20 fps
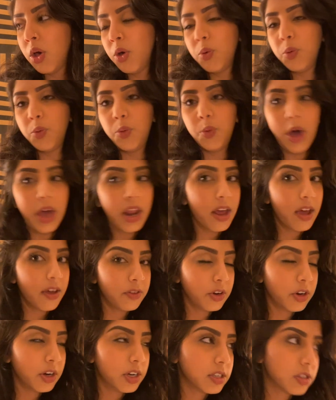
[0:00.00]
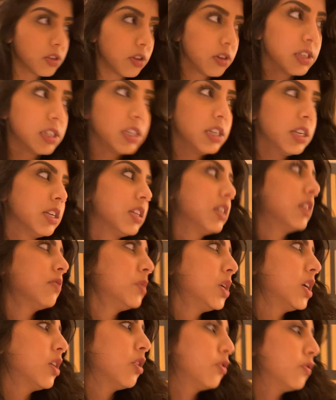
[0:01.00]
whatever, as long as he didn't give
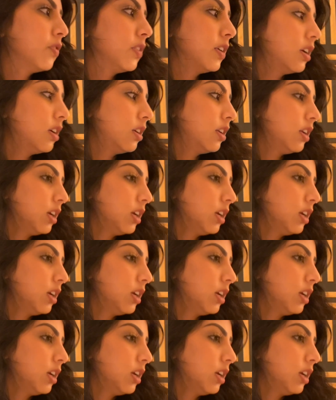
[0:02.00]
me COVID